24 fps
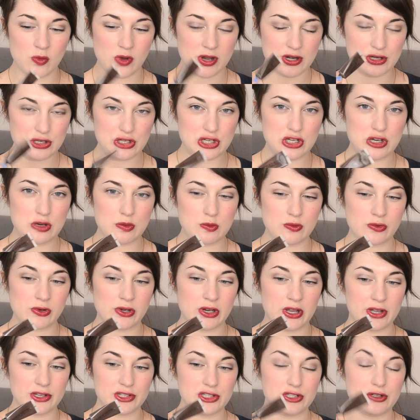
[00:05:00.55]
One tube will
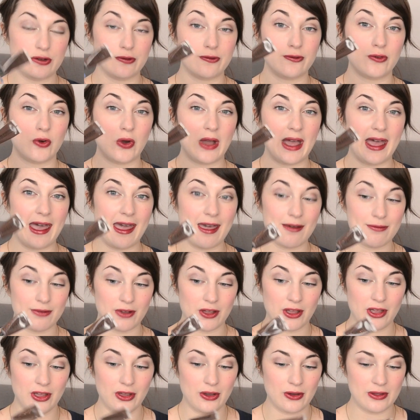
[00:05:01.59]
last you
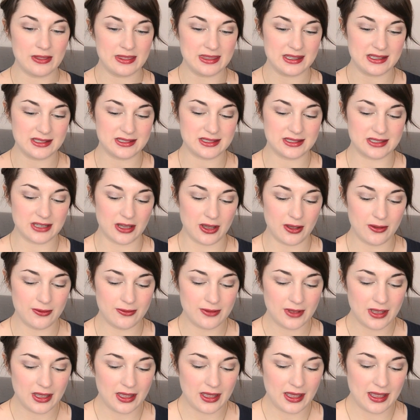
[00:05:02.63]
forever on this stuff.
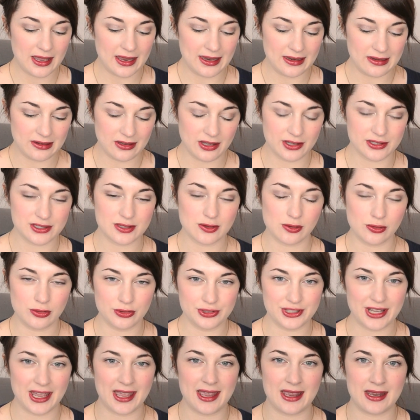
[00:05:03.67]
It lasts all
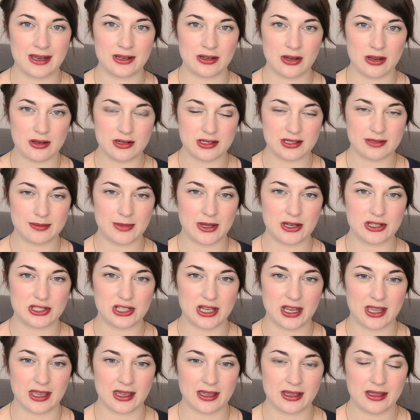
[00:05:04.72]
day, no
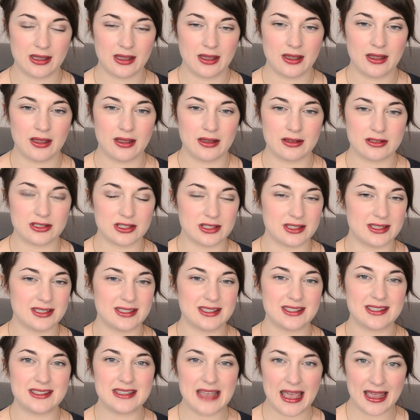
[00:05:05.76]
smudging, just
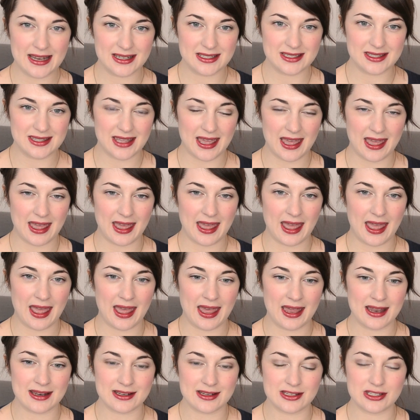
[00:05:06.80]
sets there
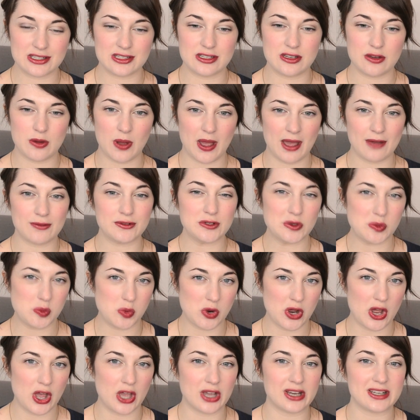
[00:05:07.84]
and you have to
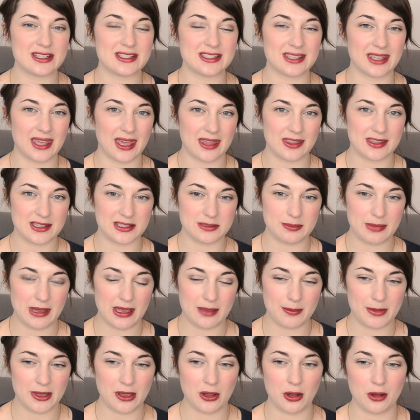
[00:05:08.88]
work to get this
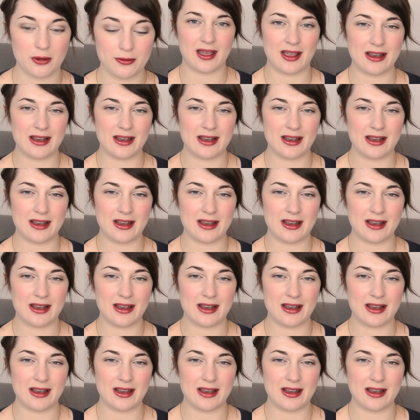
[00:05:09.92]
baby off.